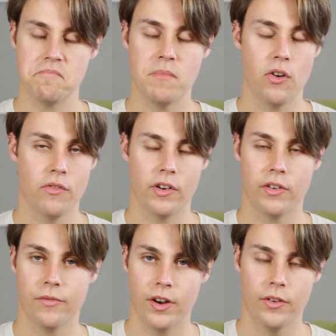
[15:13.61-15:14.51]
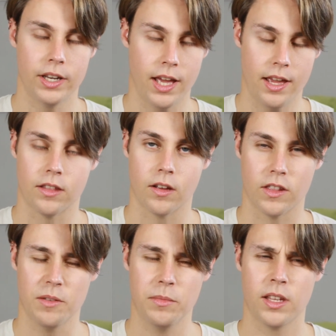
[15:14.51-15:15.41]
Very nice
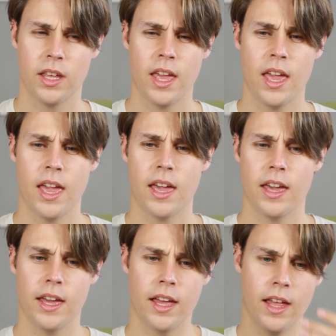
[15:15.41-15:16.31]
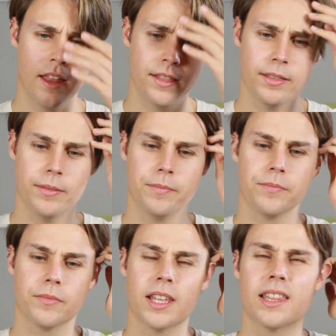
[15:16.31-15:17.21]
concept, and
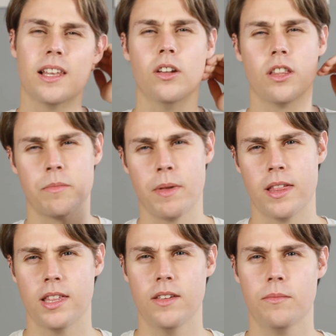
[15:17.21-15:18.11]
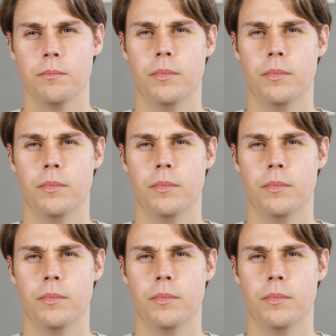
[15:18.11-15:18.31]
it's a little expensive,